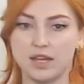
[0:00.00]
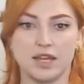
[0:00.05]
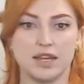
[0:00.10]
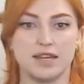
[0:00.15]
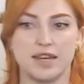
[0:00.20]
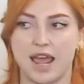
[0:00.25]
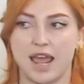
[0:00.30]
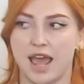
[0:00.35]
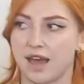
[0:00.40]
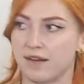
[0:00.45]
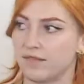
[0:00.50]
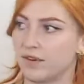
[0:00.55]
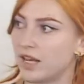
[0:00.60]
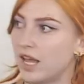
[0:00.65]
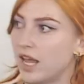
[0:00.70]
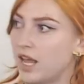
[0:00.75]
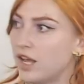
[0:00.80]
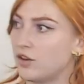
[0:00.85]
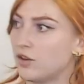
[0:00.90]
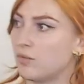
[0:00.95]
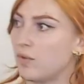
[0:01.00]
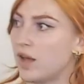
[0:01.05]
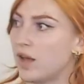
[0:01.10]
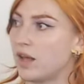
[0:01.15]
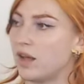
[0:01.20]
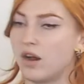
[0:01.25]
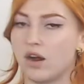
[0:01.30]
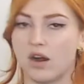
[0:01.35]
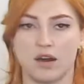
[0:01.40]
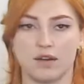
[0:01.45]
navigate your
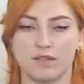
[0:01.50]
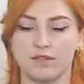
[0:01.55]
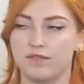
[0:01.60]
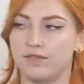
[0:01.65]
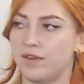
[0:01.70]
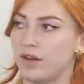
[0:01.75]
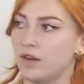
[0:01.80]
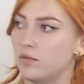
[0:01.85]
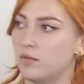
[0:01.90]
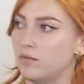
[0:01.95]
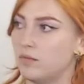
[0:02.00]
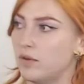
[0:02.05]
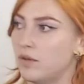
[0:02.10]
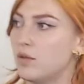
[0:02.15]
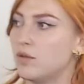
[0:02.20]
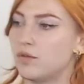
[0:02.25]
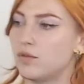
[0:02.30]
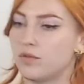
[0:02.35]
way on film